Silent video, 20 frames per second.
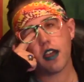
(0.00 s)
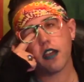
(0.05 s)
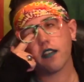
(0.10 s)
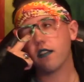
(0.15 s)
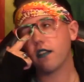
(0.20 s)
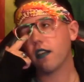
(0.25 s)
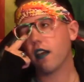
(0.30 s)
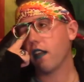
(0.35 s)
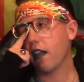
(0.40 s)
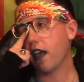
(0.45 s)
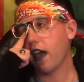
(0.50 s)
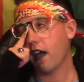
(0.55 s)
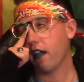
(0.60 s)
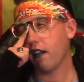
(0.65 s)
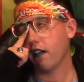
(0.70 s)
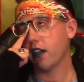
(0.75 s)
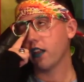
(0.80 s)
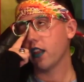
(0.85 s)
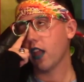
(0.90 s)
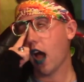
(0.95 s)
to tell
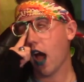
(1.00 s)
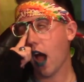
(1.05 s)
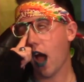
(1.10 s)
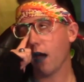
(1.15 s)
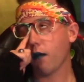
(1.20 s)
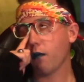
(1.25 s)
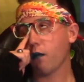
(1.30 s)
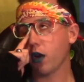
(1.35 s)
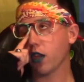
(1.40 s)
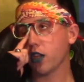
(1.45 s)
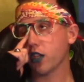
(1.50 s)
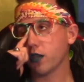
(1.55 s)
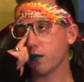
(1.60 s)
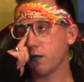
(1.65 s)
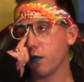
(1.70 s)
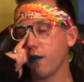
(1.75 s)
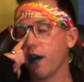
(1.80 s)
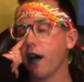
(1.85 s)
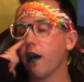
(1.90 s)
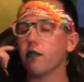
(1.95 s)
Helen I want to
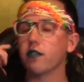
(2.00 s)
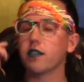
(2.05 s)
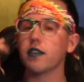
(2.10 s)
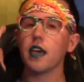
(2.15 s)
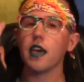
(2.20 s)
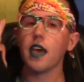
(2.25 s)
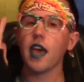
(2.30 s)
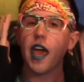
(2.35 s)
move out.